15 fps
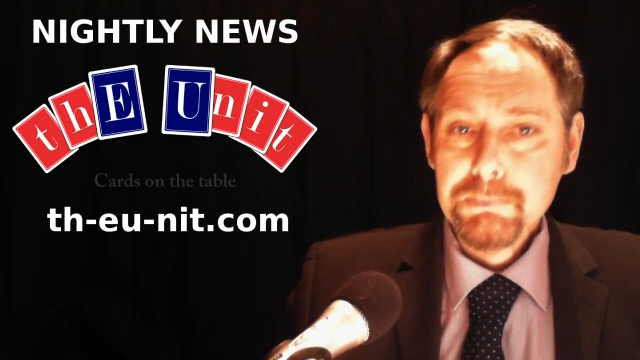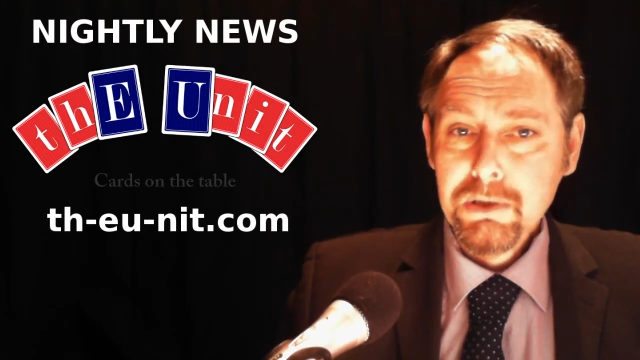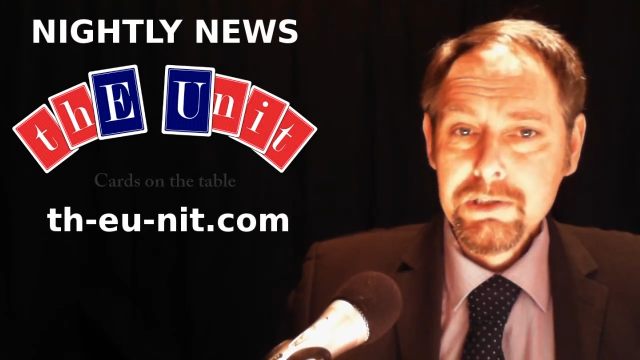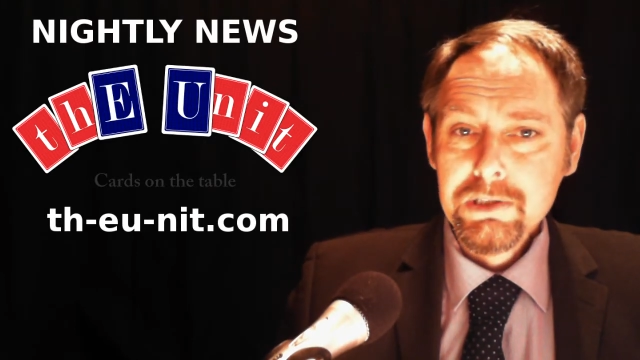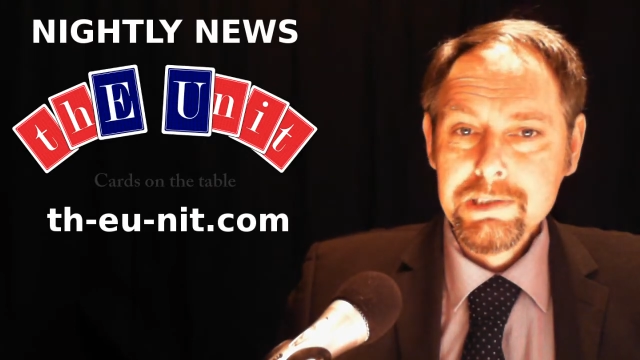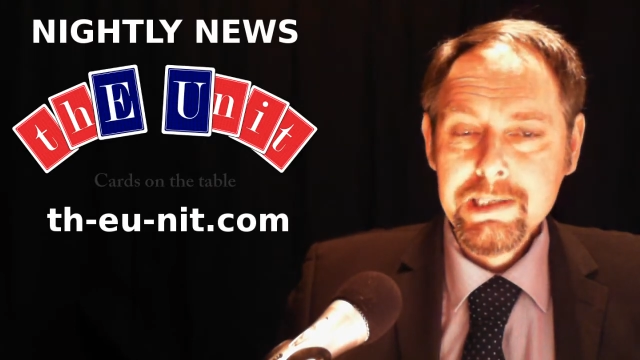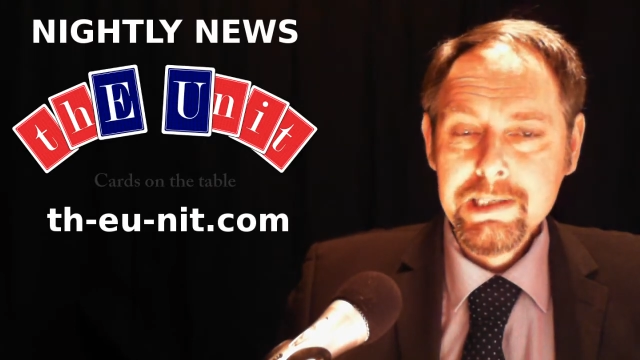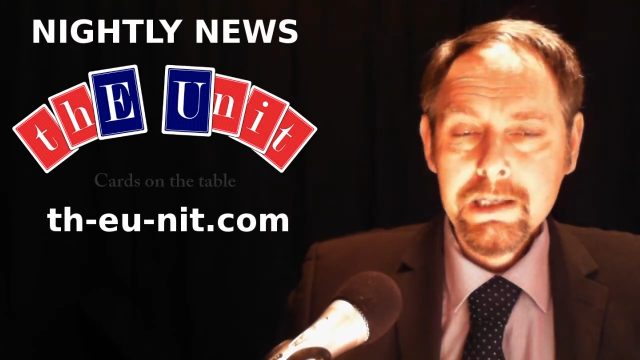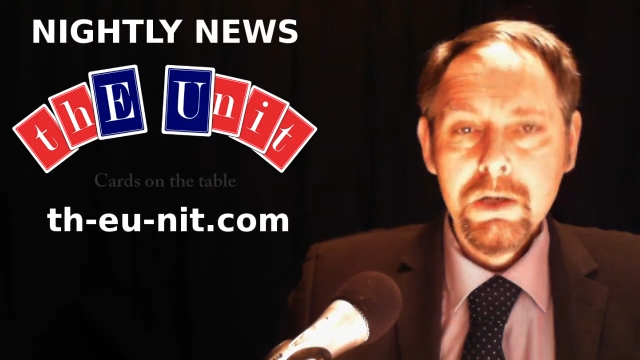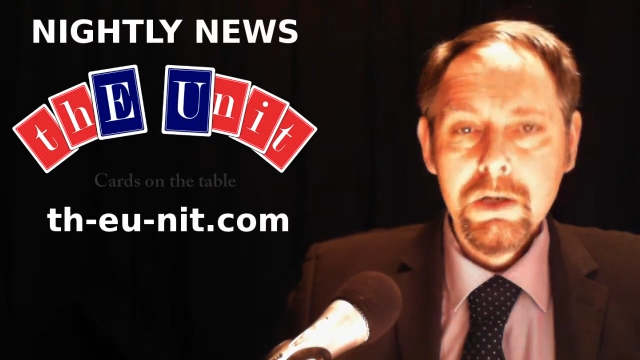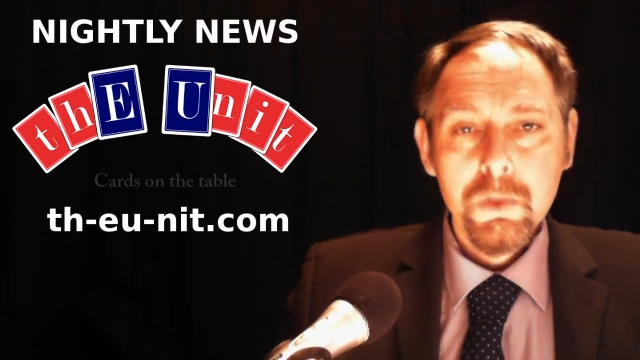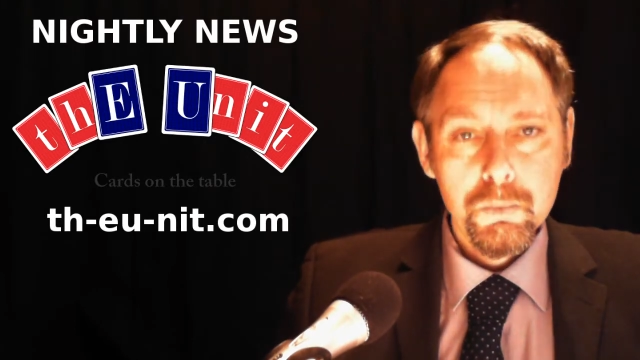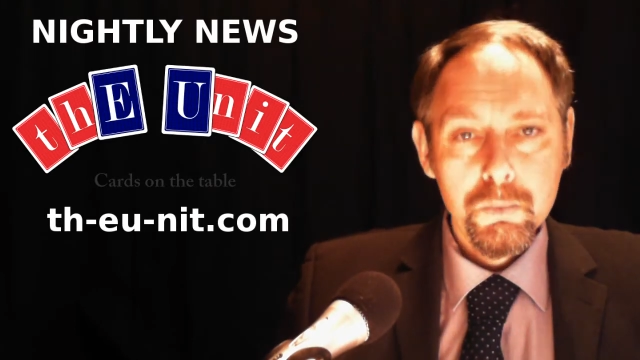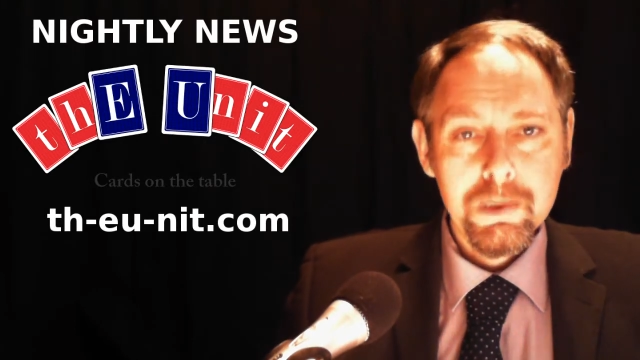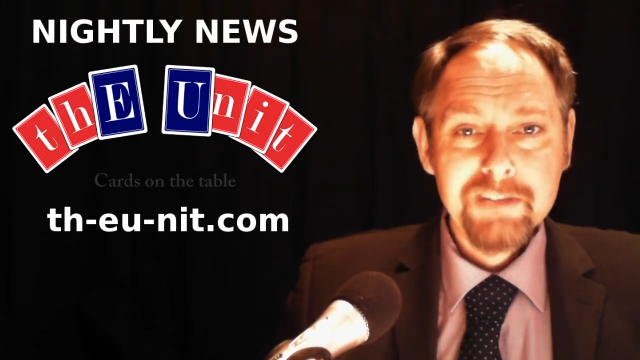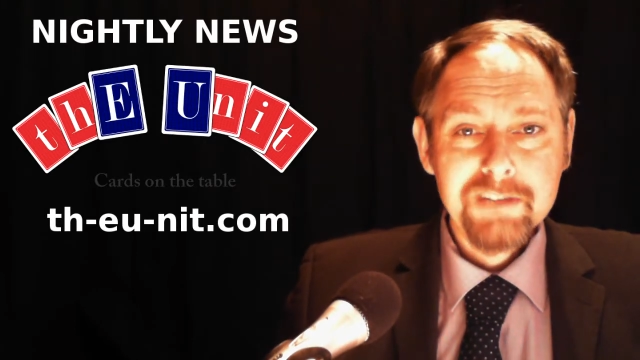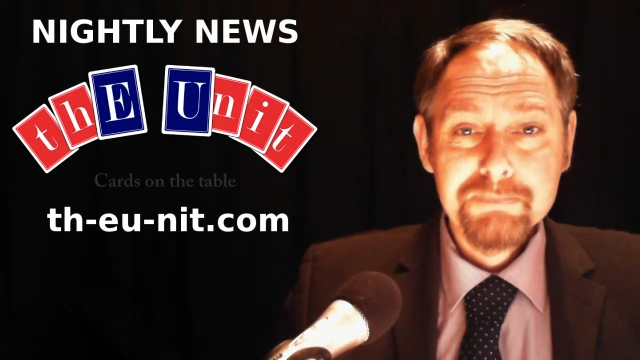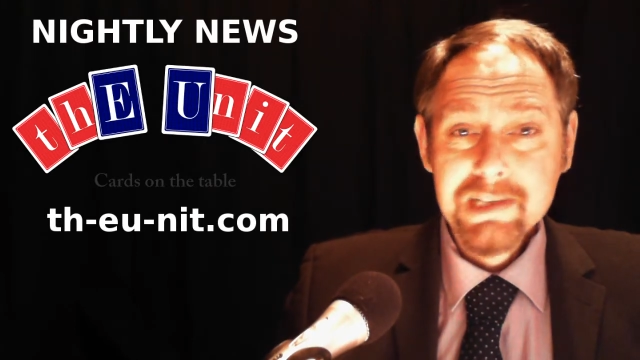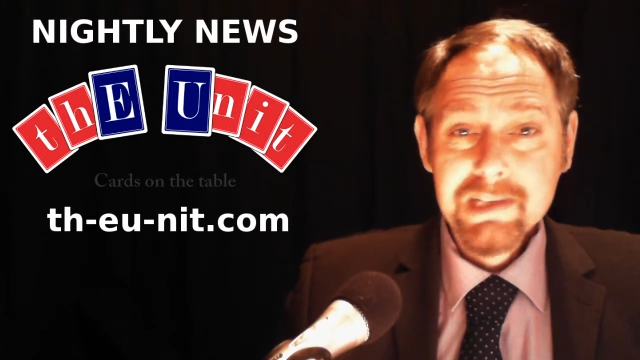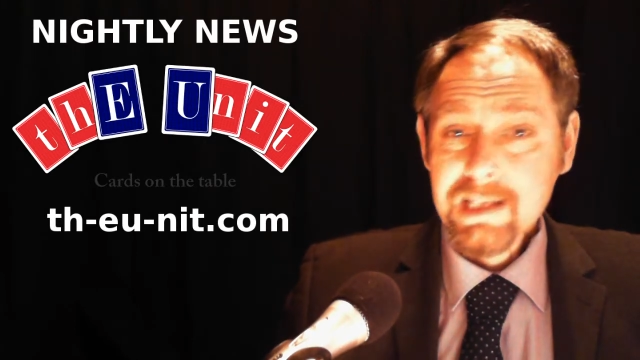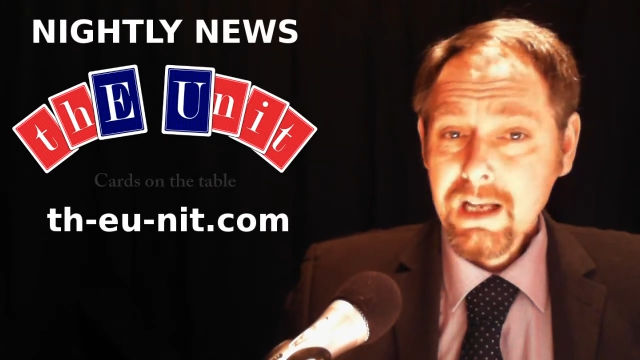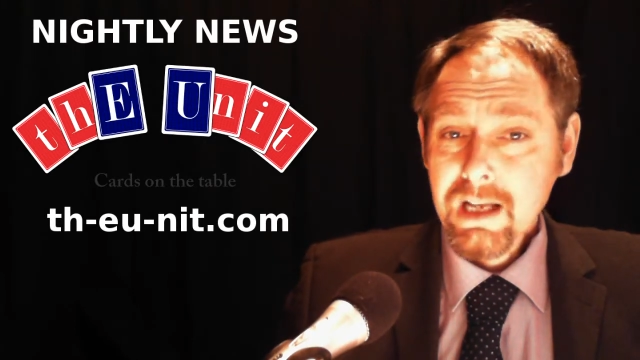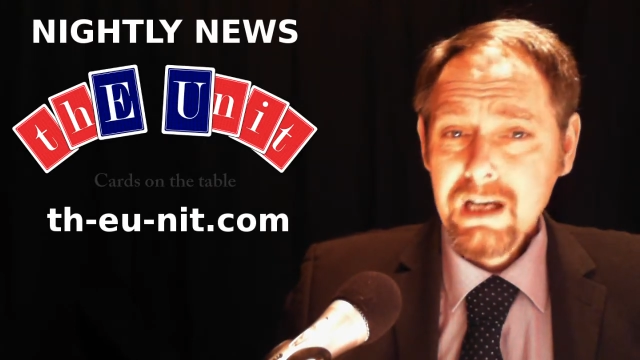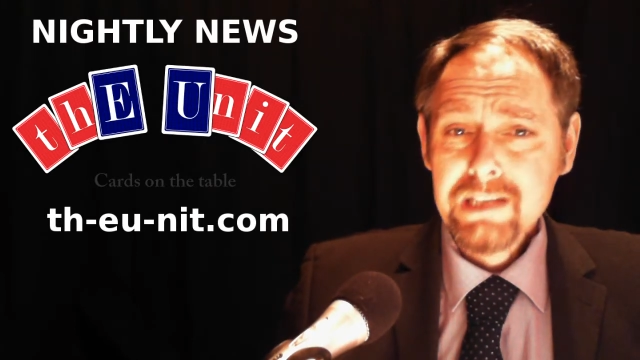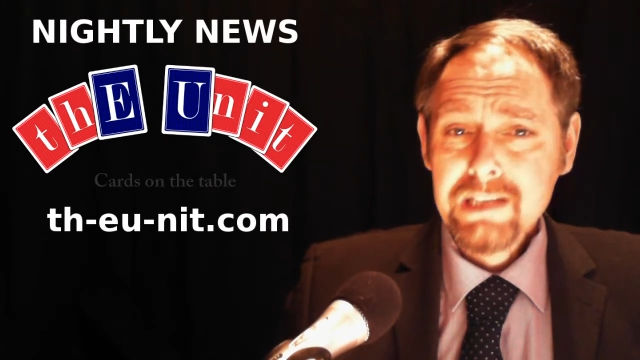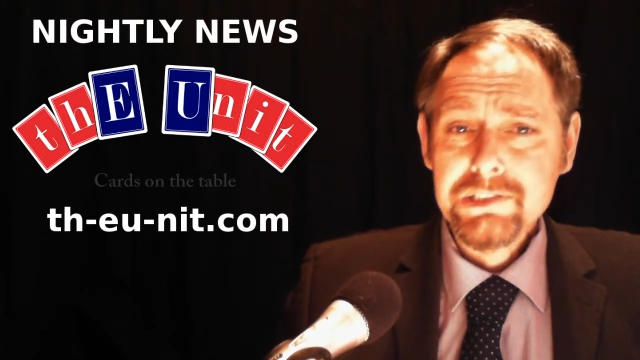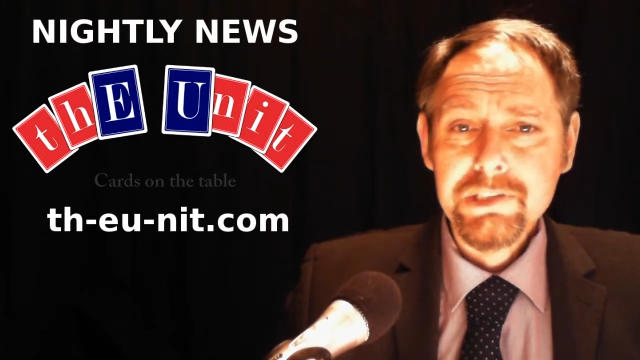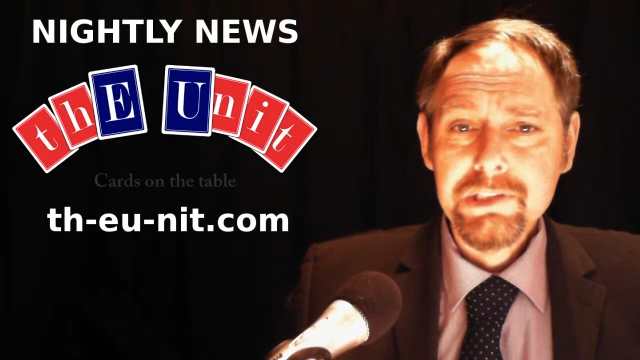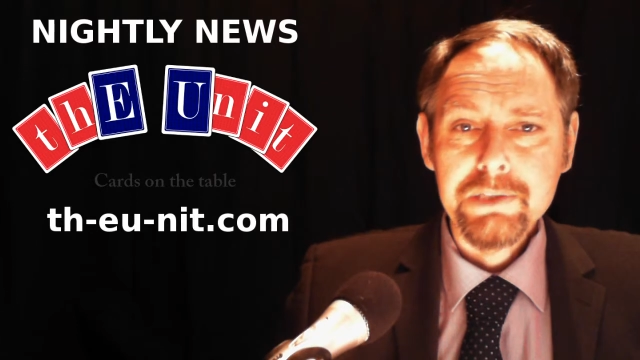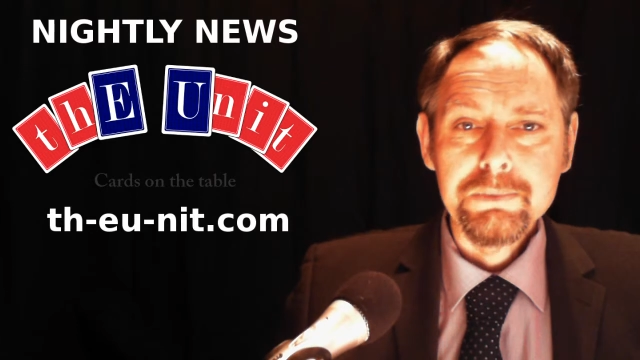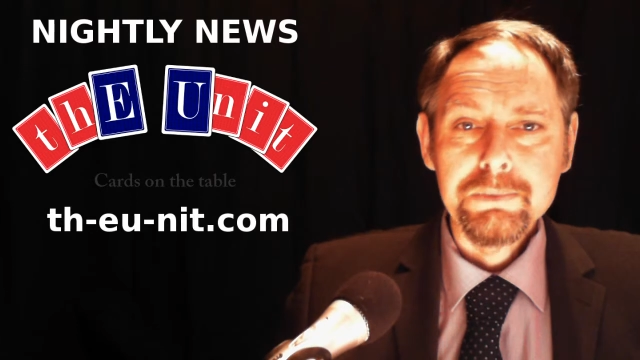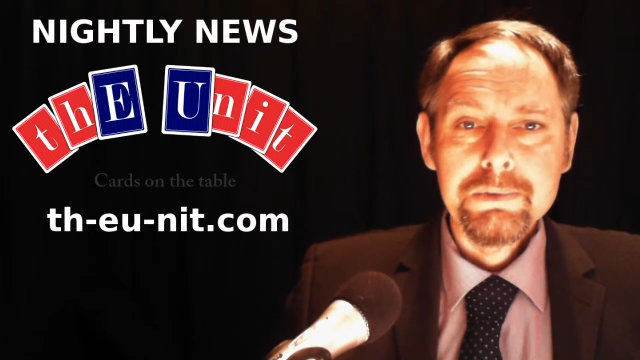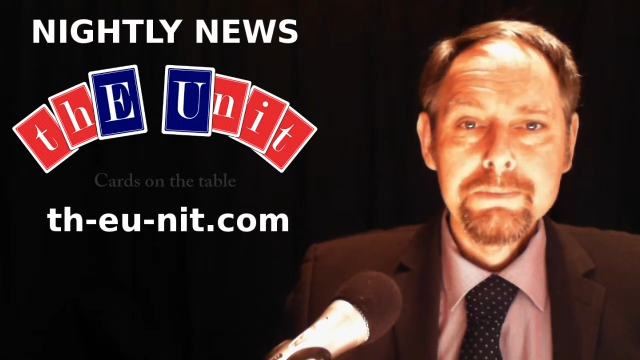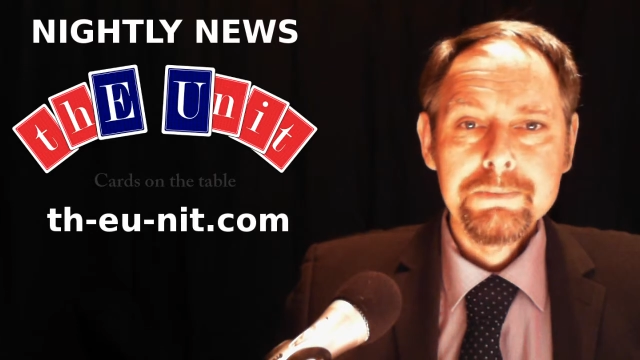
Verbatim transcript: policy we've been lied to.